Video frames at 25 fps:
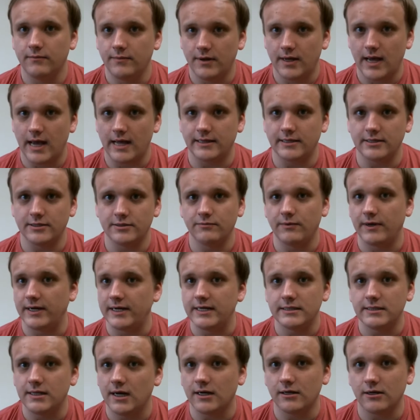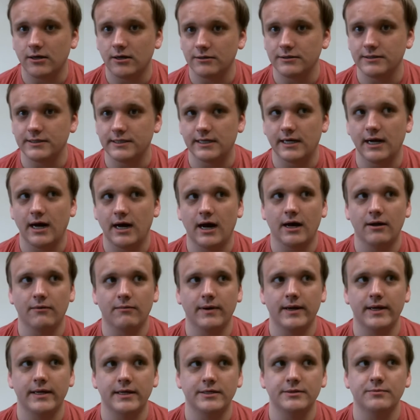at this point. He's not cursing God,
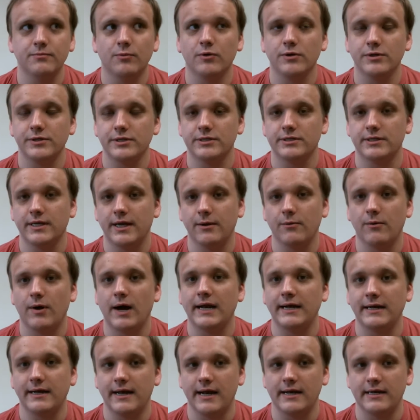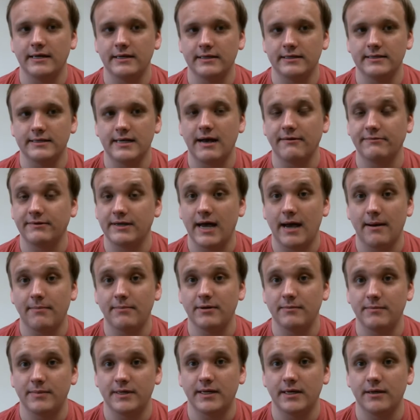right? He's more just saying, why did any of this have to happen
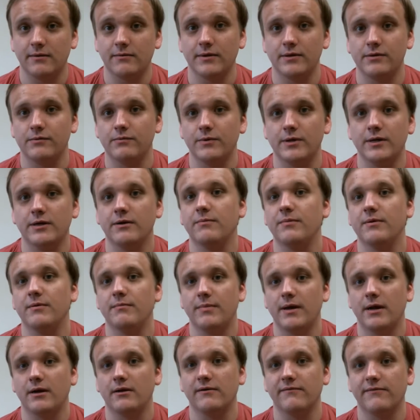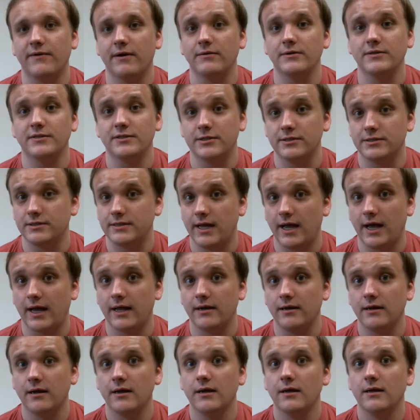to begin with? Wouldn't it have been better if I was just dead?
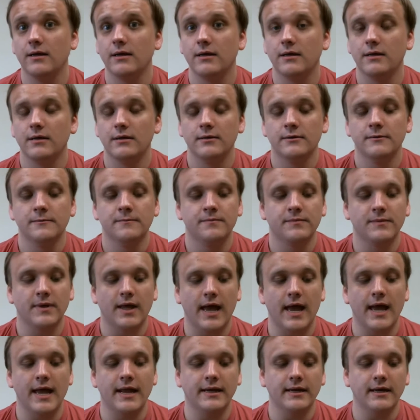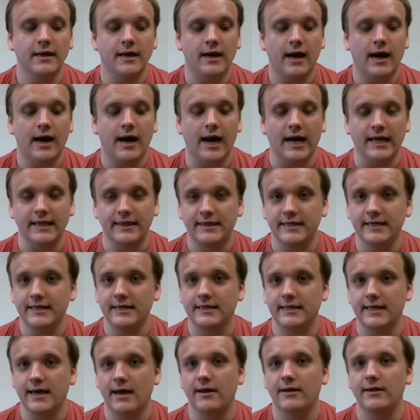And I think
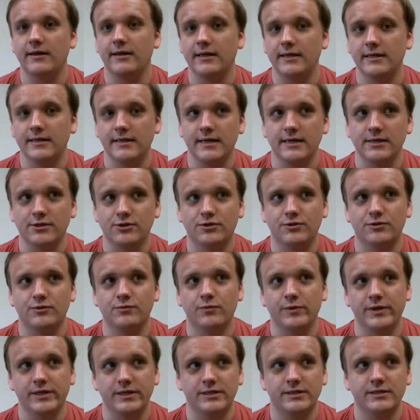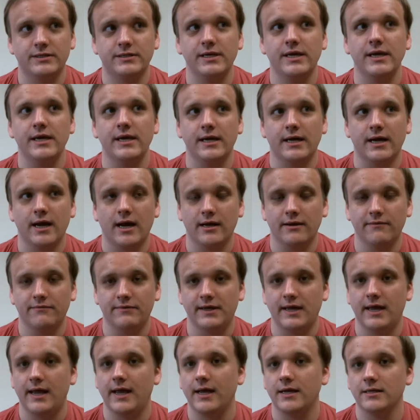that in this, we see kind of
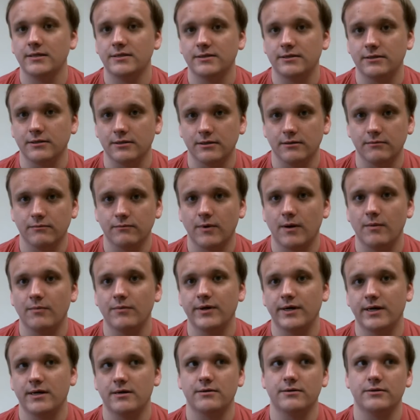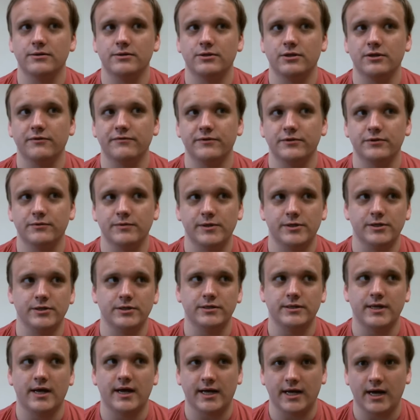the answer rumbling under the surface, which
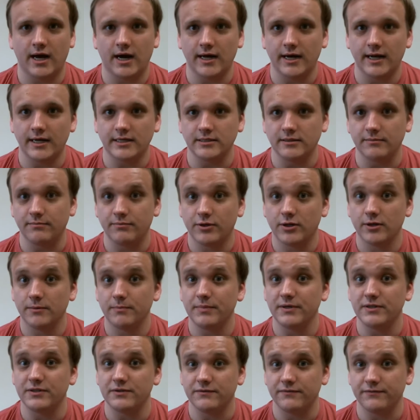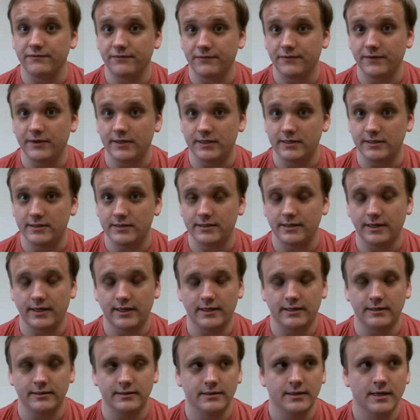is that God has a purpose for these
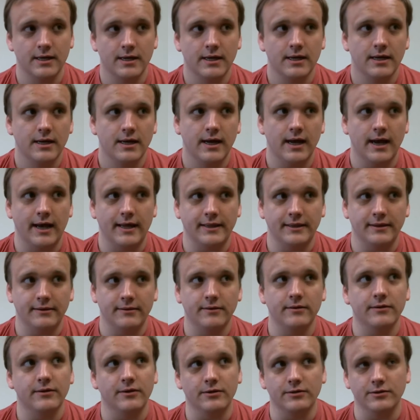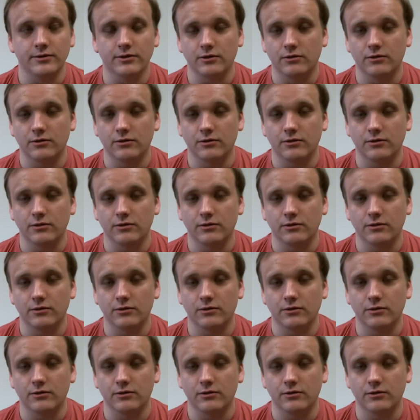things. And there's a